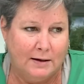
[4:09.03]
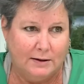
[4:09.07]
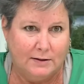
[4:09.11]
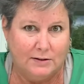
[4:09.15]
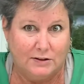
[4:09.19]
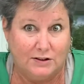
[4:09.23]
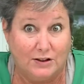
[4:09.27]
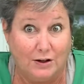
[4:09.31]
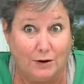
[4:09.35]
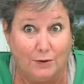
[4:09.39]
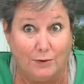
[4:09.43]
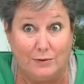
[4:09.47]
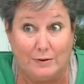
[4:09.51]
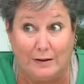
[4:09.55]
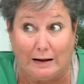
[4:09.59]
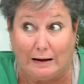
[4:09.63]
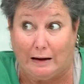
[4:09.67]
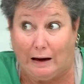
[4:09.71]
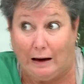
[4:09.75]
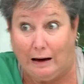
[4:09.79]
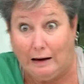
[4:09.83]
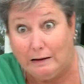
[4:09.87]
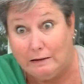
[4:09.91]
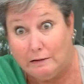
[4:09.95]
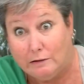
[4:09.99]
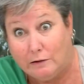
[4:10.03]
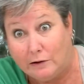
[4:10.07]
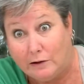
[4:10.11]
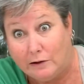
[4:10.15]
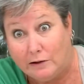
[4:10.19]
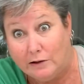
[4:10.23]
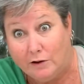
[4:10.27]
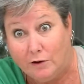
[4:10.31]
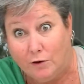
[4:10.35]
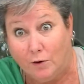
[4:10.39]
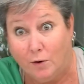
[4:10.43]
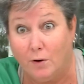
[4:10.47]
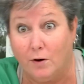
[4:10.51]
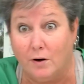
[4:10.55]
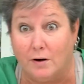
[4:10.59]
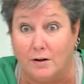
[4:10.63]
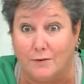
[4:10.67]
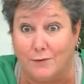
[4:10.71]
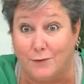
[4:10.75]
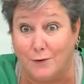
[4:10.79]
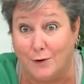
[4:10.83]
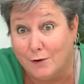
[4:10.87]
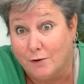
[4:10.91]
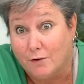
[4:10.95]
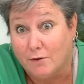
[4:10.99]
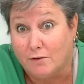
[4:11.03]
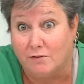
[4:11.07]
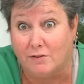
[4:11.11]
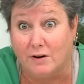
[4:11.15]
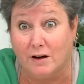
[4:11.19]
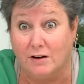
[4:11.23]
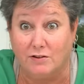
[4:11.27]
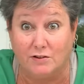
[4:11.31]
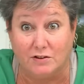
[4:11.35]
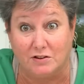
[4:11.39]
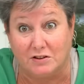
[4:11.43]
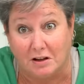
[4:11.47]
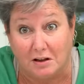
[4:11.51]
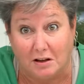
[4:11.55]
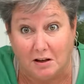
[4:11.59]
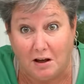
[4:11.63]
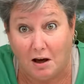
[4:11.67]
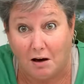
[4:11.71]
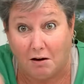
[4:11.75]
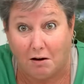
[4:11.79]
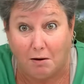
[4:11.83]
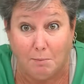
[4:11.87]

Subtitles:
So they kind of look in the door, and the funeral director's like, "Yeah,